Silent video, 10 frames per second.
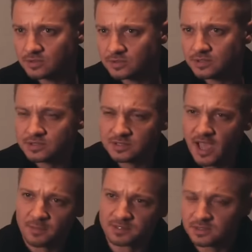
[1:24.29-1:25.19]
or is
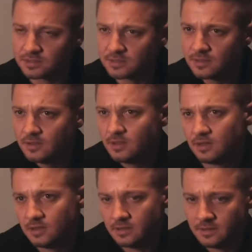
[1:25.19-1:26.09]
absent.
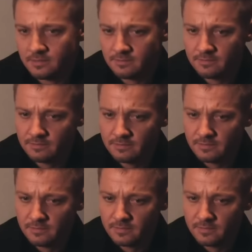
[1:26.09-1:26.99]
Um,
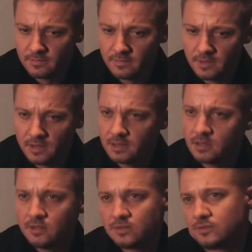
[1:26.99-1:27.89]

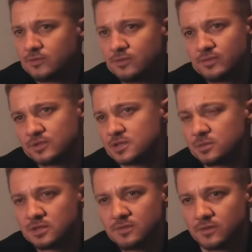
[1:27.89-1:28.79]
and you, you, you, feel
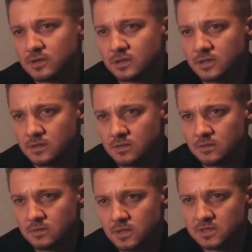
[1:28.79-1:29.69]
something different, you
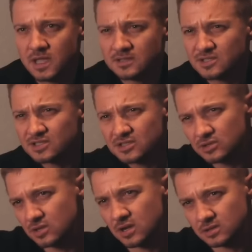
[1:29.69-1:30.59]
know. So do you feel like as
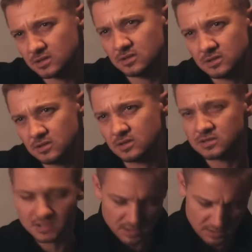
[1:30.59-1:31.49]
you talk to, you
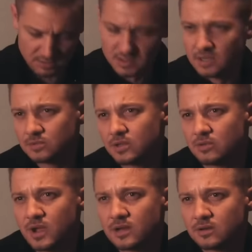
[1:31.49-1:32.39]
could sit here and talk to
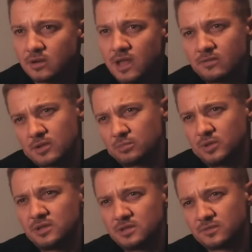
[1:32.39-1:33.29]
another actor and have a
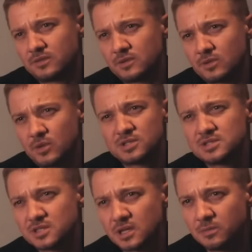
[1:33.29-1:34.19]
completely different
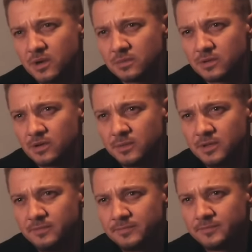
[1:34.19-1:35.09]
questions yeah. that come up. You know what I
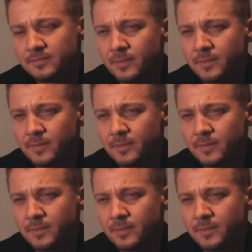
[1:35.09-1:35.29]
mean? Yeah.